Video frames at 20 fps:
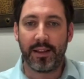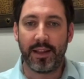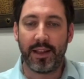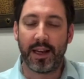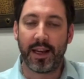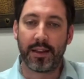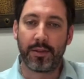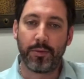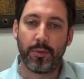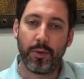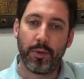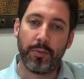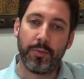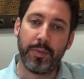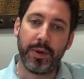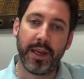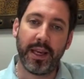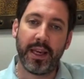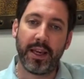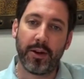that will
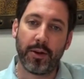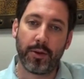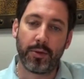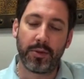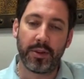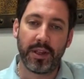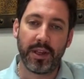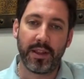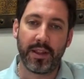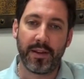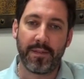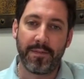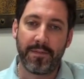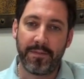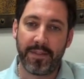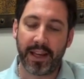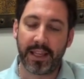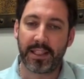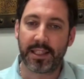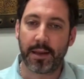be only the
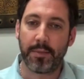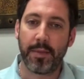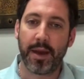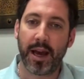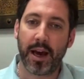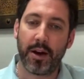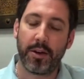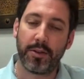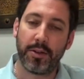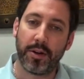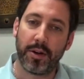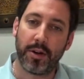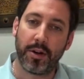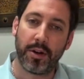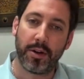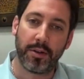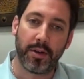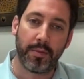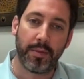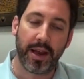fixed amount
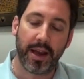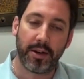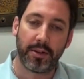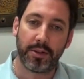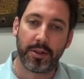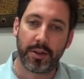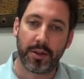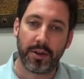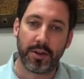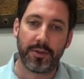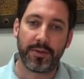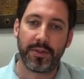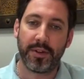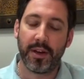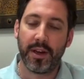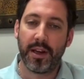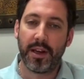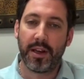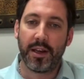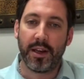of
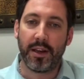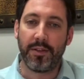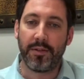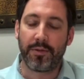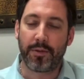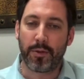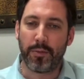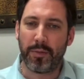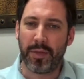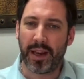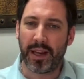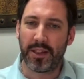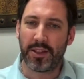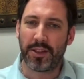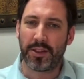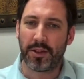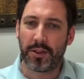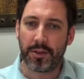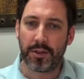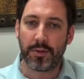
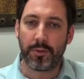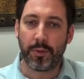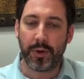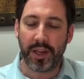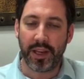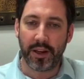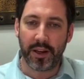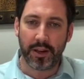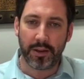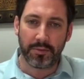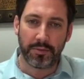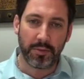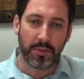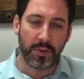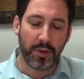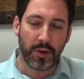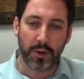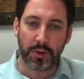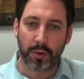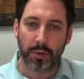information we
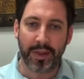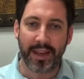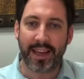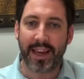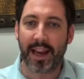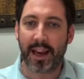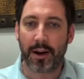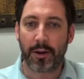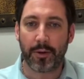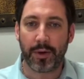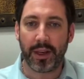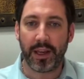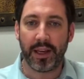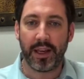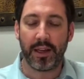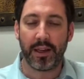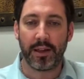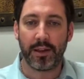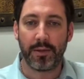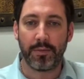usually
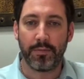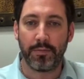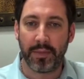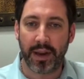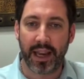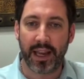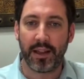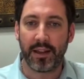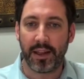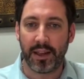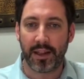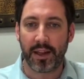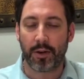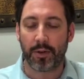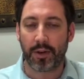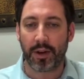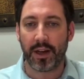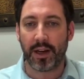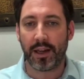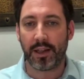carry mainly in
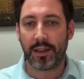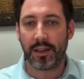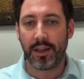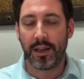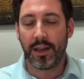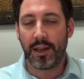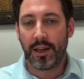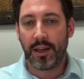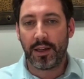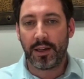our gut.